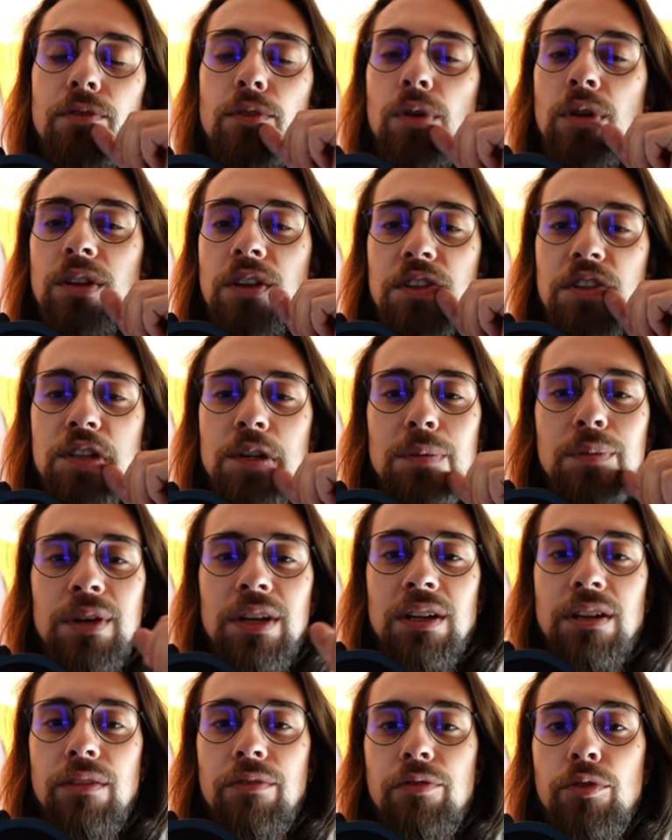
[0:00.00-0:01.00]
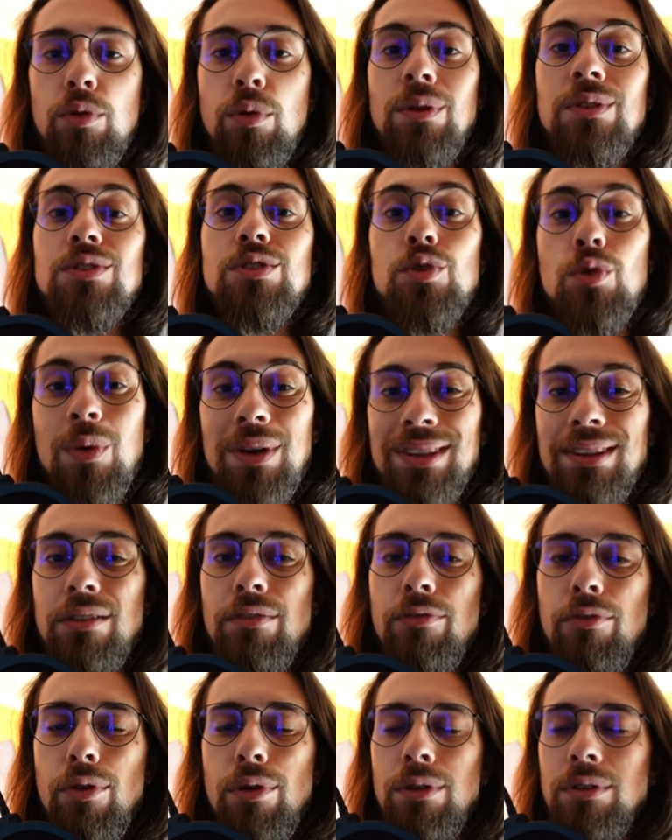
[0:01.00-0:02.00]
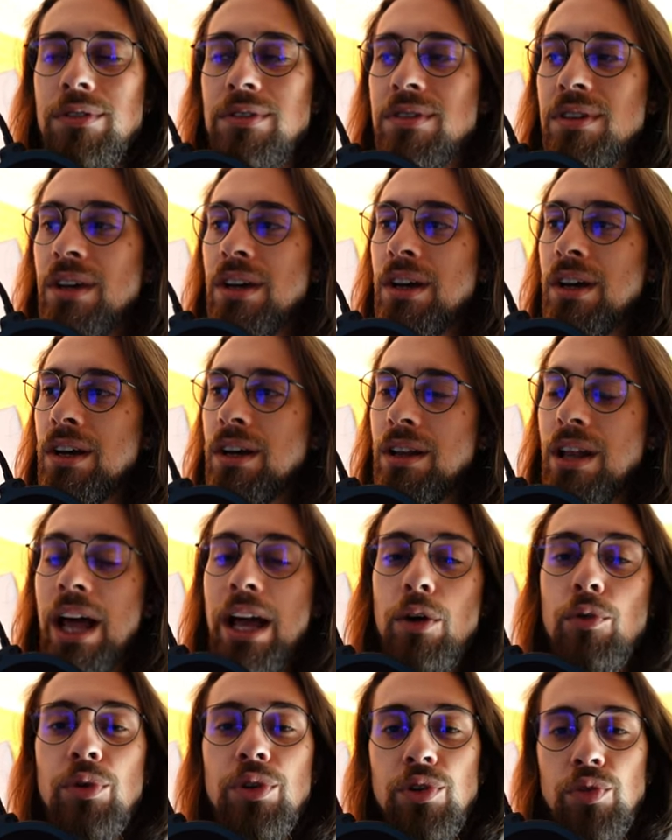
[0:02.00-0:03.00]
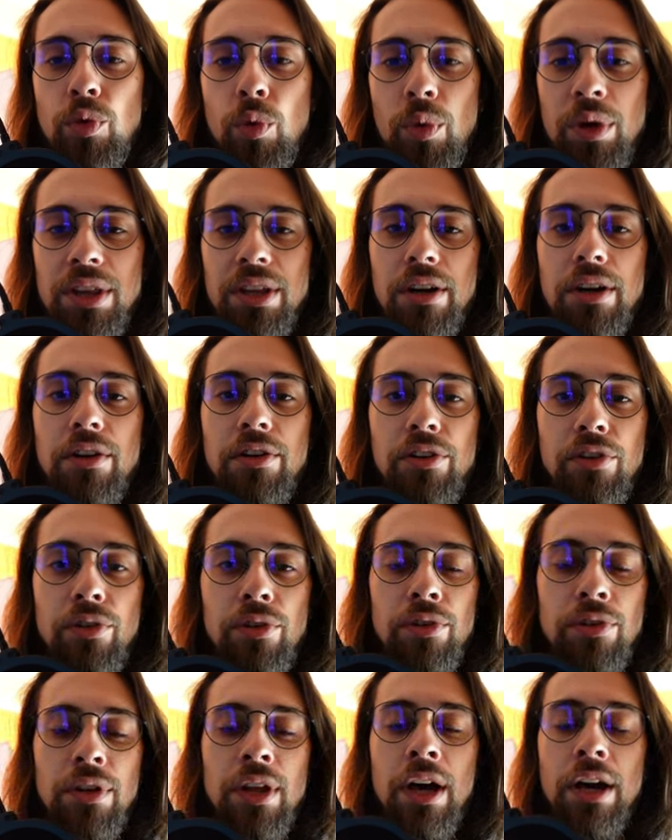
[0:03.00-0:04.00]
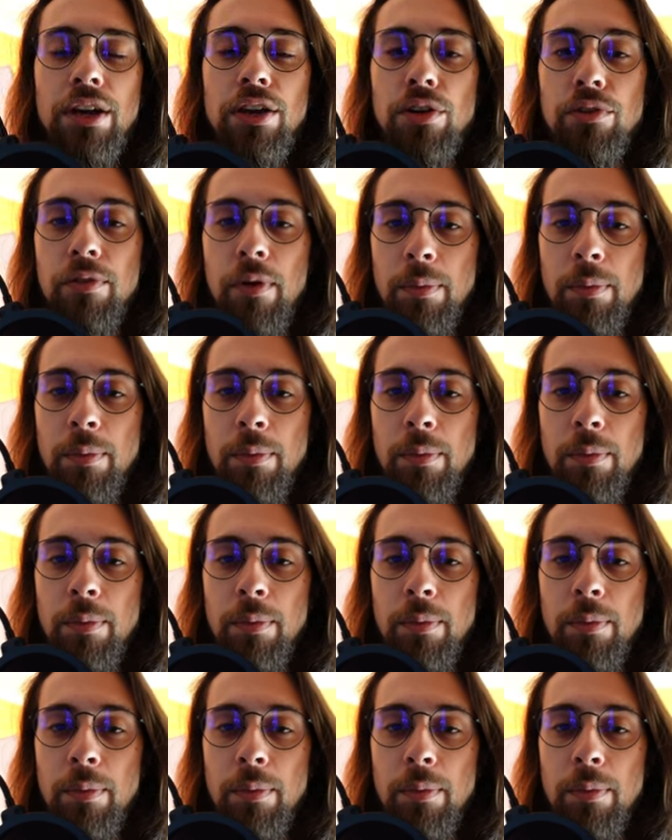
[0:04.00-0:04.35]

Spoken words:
voltage a bit if you want to undervolt, like we do with the curve